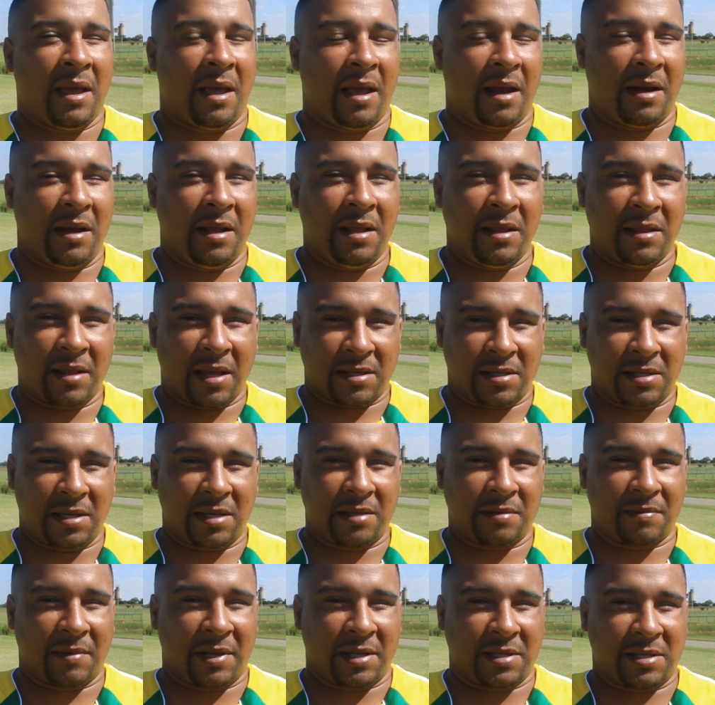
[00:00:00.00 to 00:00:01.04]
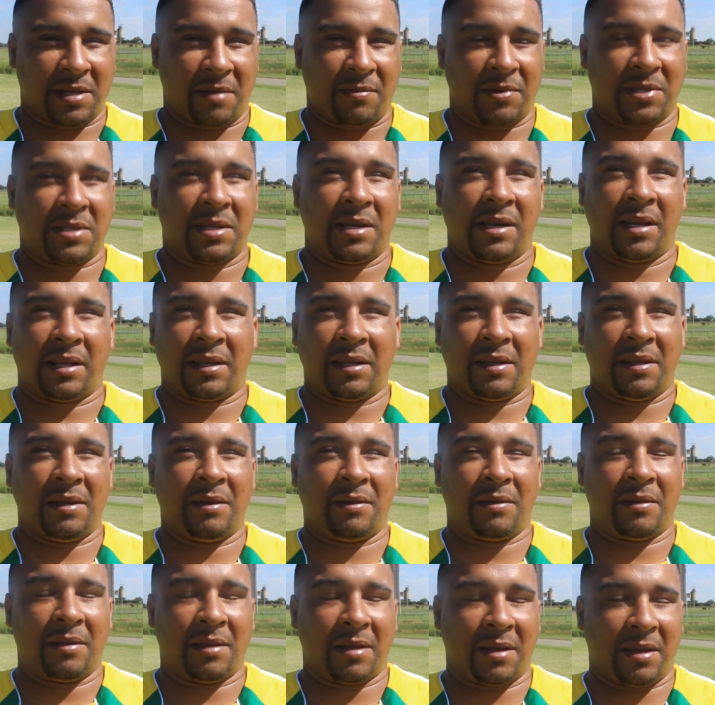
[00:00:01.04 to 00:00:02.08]
and in that 6 months I was selected
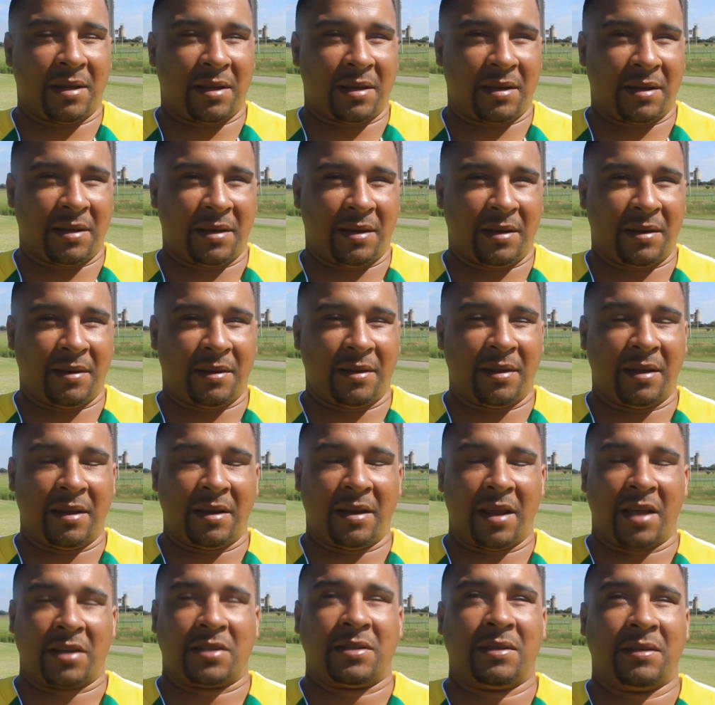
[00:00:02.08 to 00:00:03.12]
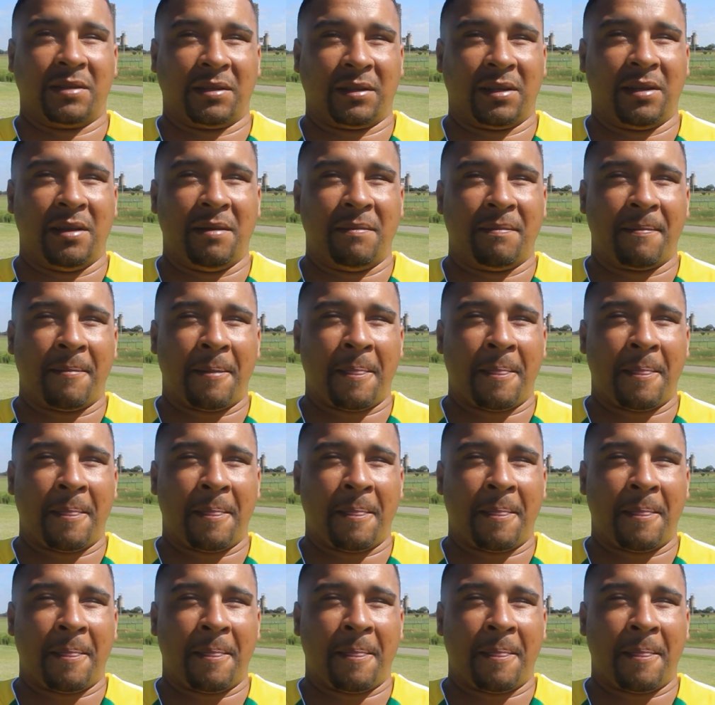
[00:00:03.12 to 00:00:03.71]
into the national team.